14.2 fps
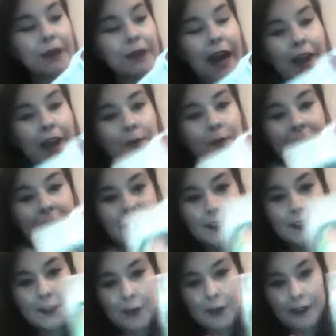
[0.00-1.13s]
I opened it
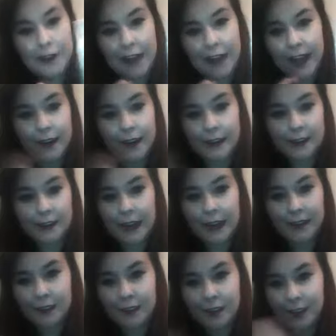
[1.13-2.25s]
this way, right? Because
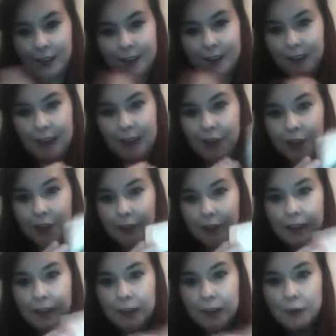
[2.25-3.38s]
that's just the logical thing
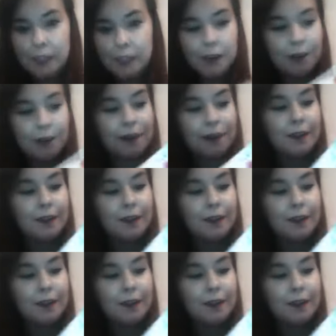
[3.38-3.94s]
that you would do.